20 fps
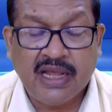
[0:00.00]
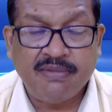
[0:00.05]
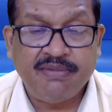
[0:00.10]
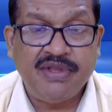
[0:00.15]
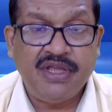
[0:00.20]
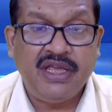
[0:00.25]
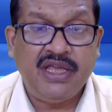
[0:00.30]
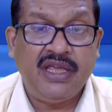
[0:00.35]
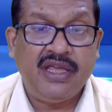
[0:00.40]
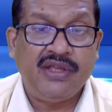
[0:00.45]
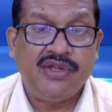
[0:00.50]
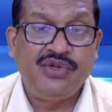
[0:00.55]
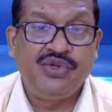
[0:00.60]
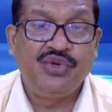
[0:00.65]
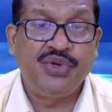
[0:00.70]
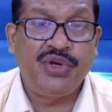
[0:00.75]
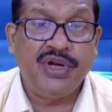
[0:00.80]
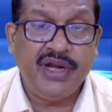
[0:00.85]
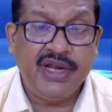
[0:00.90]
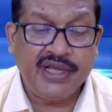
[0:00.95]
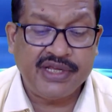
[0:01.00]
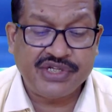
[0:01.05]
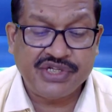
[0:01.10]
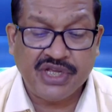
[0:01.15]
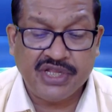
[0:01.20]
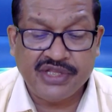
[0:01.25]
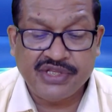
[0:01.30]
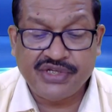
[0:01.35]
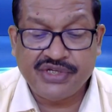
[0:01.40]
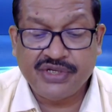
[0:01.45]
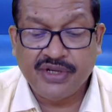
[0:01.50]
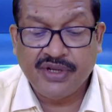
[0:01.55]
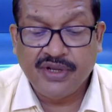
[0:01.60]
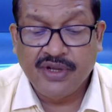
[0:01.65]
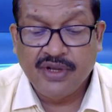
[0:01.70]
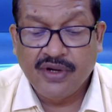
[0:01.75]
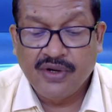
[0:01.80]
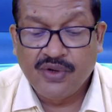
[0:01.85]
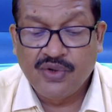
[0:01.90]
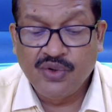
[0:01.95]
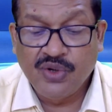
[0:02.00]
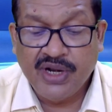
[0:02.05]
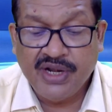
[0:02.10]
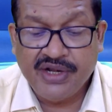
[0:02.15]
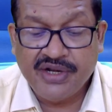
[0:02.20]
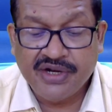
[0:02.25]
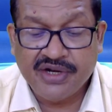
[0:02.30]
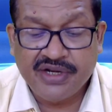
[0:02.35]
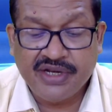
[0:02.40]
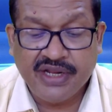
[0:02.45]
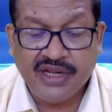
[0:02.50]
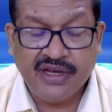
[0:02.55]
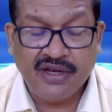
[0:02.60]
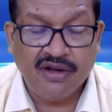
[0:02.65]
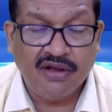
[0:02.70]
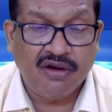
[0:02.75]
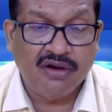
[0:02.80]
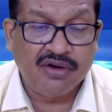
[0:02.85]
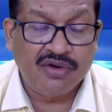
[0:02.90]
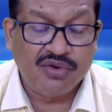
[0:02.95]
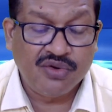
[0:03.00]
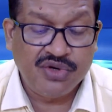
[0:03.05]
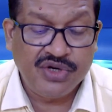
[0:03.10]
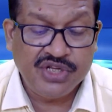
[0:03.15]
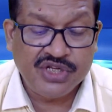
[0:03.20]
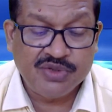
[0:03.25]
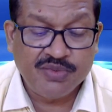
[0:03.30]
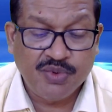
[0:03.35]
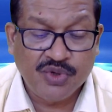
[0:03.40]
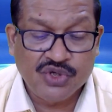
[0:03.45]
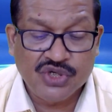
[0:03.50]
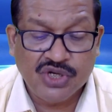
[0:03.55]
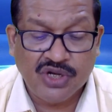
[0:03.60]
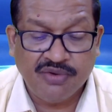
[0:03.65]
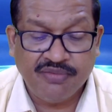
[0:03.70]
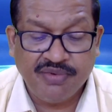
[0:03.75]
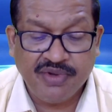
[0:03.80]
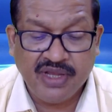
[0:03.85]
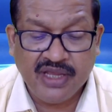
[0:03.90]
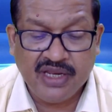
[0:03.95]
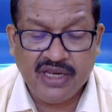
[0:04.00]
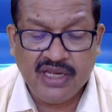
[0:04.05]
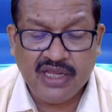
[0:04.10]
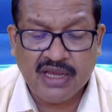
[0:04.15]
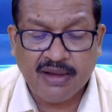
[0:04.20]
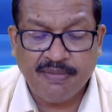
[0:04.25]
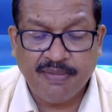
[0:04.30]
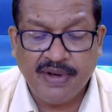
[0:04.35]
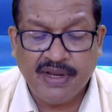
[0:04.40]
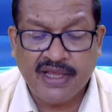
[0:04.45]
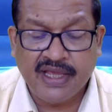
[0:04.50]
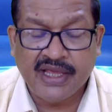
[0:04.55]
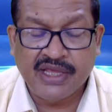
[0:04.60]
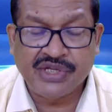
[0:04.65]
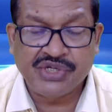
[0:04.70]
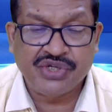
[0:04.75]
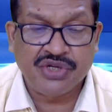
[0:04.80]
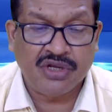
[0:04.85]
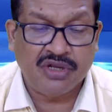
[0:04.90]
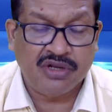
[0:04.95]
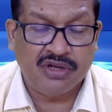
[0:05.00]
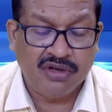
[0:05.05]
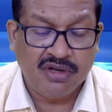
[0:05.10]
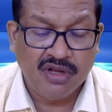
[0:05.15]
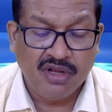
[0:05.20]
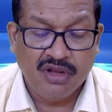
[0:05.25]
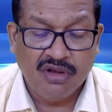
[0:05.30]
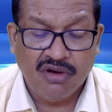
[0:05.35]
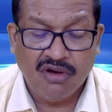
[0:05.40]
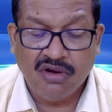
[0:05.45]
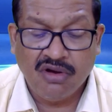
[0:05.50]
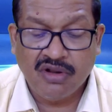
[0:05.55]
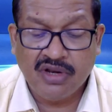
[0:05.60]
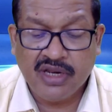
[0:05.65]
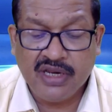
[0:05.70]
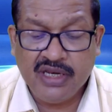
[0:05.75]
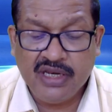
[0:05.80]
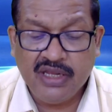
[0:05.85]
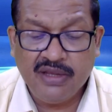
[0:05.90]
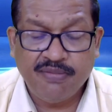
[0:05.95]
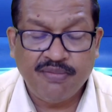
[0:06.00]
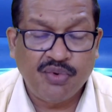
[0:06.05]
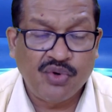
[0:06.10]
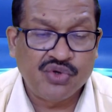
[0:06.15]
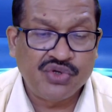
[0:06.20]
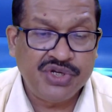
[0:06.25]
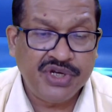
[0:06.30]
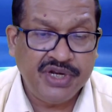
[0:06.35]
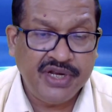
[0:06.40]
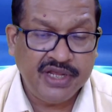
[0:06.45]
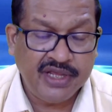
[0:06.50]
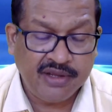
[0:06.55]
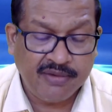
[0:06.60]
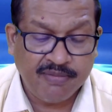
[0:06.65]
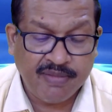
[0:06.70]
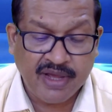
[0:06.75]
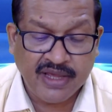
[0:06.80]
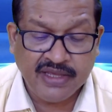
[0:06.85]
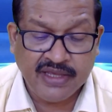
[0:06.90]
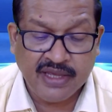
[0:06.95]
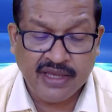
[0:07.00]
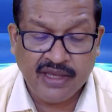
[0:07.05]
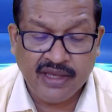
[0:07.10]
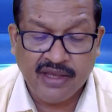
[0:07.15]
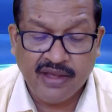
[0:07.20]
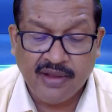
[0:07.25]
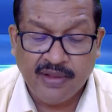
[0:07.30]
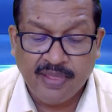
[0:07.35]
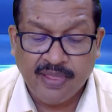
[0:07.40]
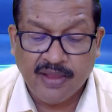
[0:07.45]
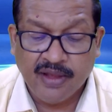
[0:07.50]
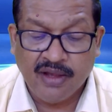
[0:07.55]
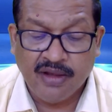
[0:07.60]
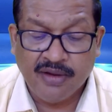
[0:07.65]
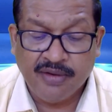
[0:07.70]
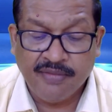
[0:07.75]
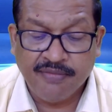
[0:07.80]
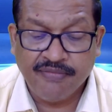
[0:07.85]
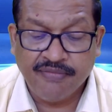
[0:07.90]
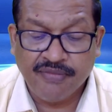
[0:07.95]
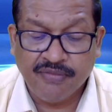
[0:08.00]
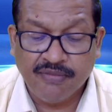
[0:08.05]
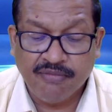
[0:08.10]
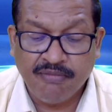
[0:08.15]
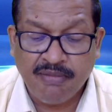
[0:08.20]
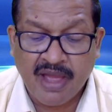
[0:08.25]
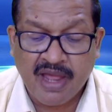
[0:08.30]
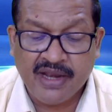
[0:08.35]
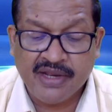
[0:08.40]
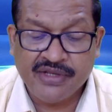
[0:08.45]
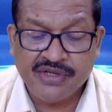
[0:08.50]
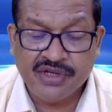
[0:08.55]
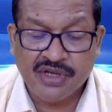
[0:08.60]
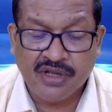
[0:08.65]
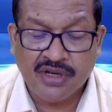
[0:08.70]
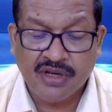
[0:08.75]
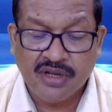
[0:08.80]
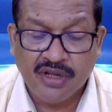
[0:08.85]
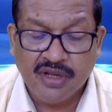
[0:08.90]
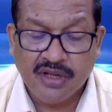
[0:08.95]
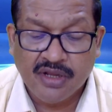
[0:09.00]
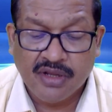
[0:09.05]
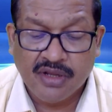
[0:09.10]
have the jurisdictions to entertain or to dispose of any application or any proceeding by a manager